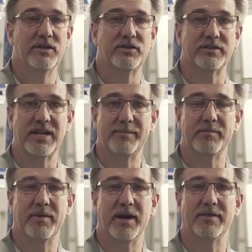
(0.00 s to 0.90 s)
Just keep
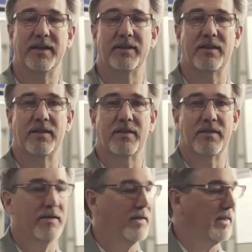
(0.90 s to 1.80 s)
in mind that
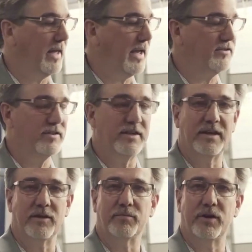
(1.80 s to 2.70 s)
as
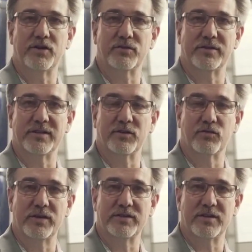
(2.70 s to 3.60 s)
the air pressure has
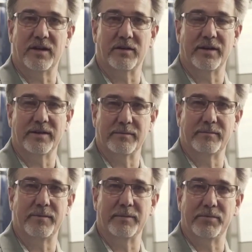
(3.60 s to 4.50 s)
increased or
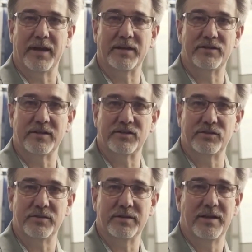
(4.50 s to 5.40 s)
been applied to this
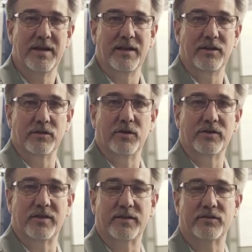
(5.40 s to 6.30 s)
unit, you'll
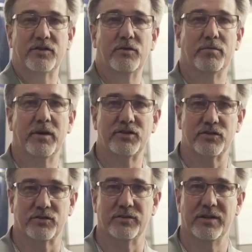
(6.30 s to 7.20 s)
notice that there's no
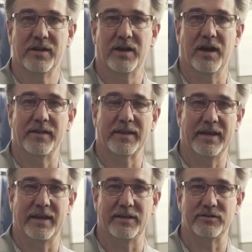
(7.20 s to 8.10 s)
pressure on the
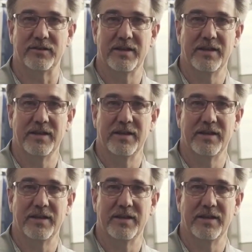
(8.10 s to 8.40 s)
gauge.